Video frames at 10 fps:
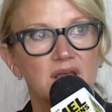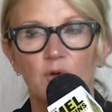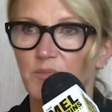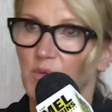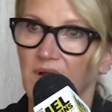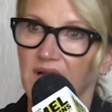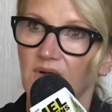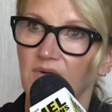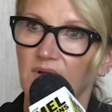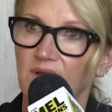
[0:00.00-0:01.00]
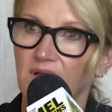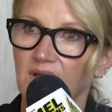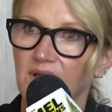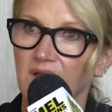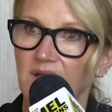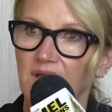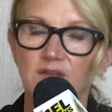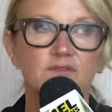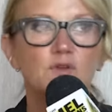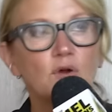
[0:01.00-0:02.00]
help you right now?
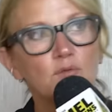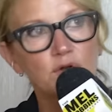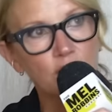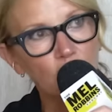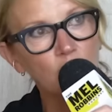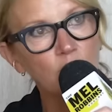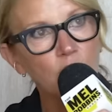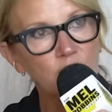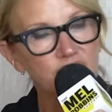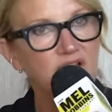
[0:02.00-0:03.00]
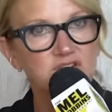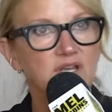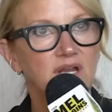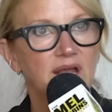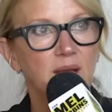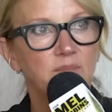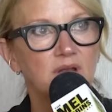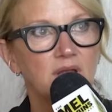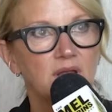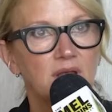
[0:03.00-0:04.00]
If you don't know what's actually going to
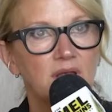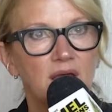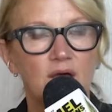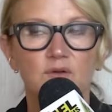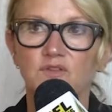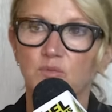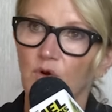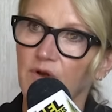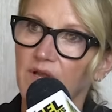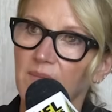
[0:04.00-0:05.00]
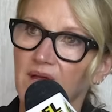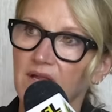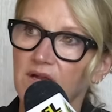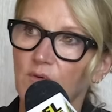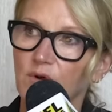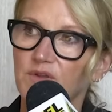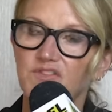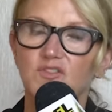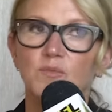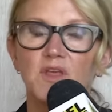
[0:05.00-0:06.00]
happen, how does worrying about it or
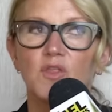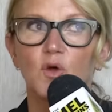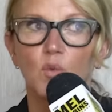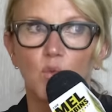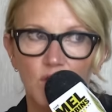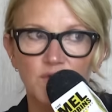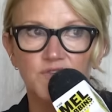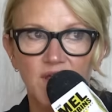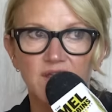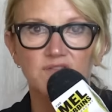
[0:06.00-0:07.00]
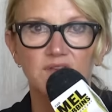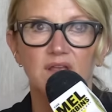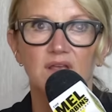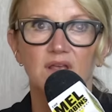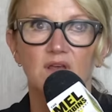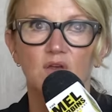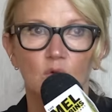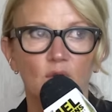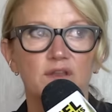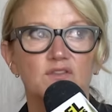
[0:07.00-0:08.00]
assuming the worst case
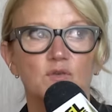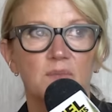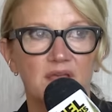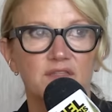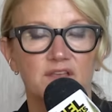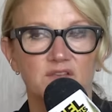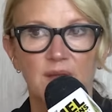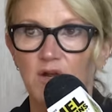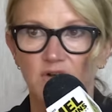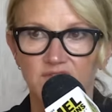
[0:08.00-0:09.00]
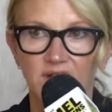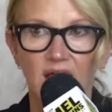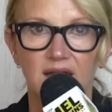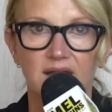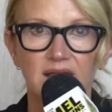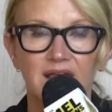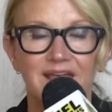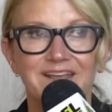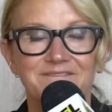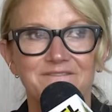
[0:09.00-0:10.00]
going to make things better? It's not.
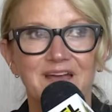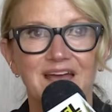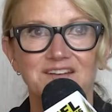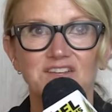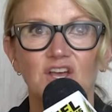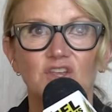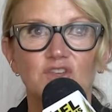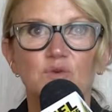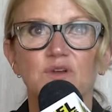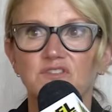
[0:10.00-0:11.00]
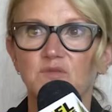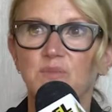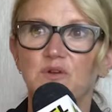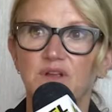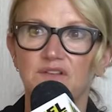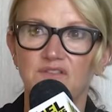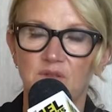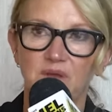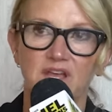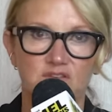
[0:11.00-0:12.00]
In fact, you experience
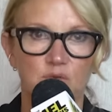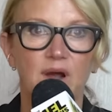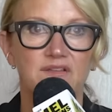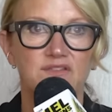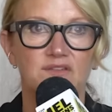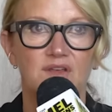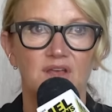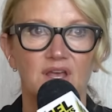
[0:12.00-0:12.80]
the pain twice